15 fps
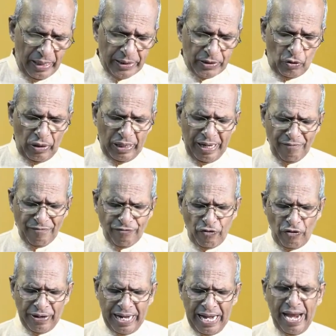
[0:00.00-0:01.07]
to live
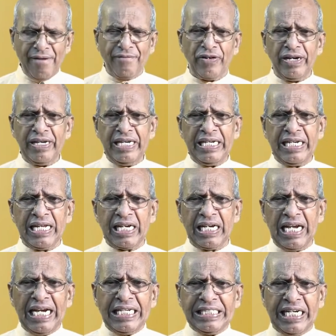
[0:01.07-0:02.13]
forever in a
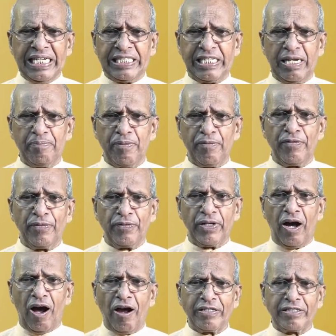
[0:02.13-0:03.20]
relationship with
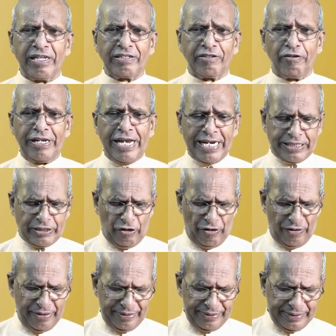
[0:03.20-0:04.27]
God the
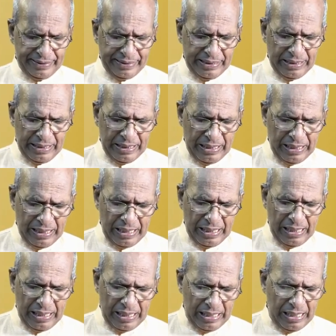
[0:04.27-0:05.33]
Creator.
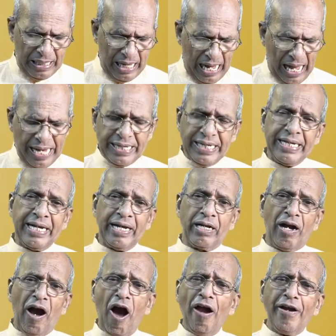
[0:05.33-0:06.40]

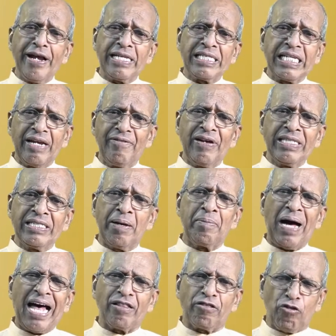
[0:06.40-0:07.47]
And God has given
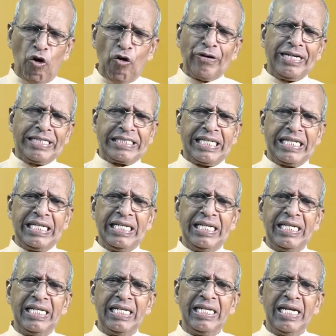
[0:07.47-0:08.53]
them authority
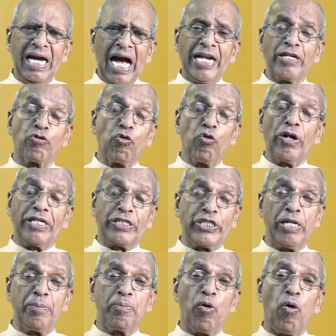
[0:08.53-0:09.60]
and
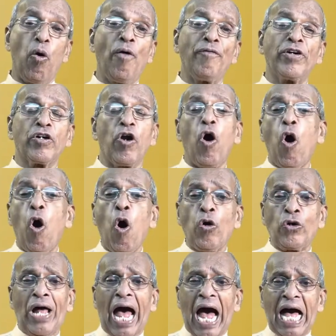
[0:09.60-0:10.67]
rulership over
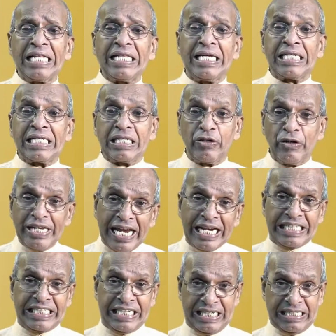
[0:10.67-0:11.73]
all other
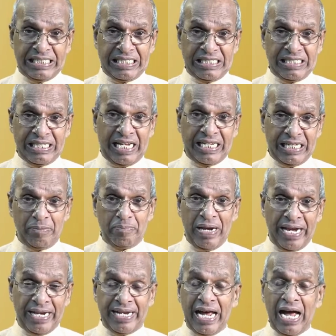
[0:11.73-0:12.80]
creations that He
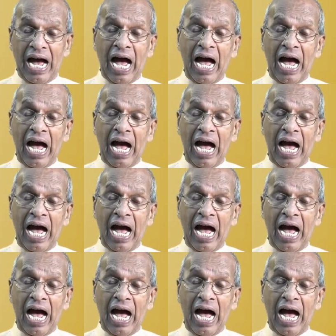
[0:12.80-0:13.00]
made.